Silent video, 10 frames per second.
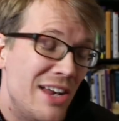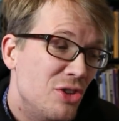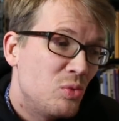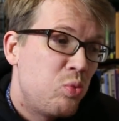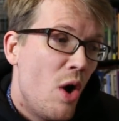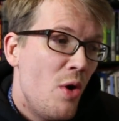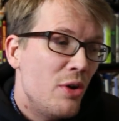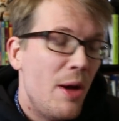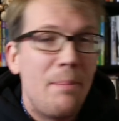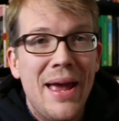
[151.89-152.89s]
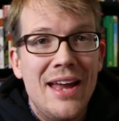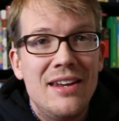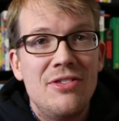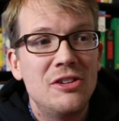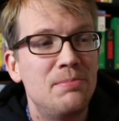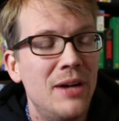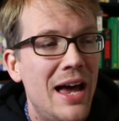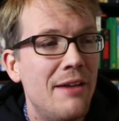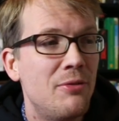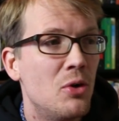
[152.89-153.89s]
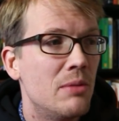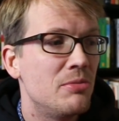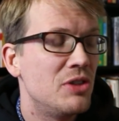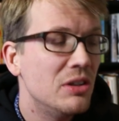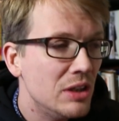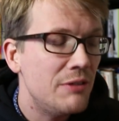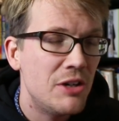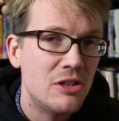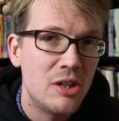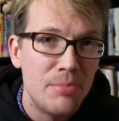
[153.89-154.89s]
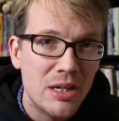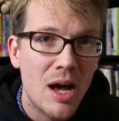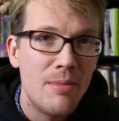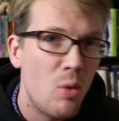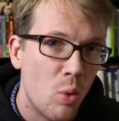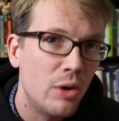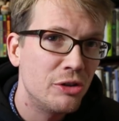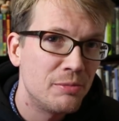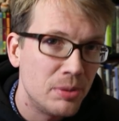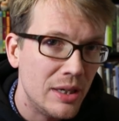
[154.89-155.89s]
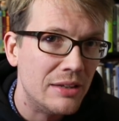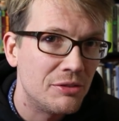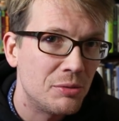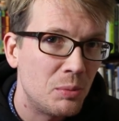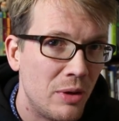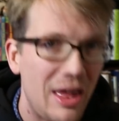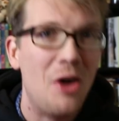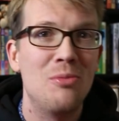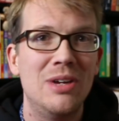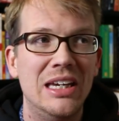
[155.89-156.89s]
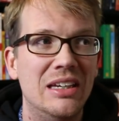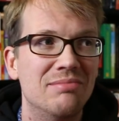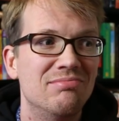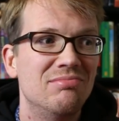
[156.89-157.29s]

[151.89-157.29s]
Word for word: I just won't abandon this platform to leave it to become a worse place without me.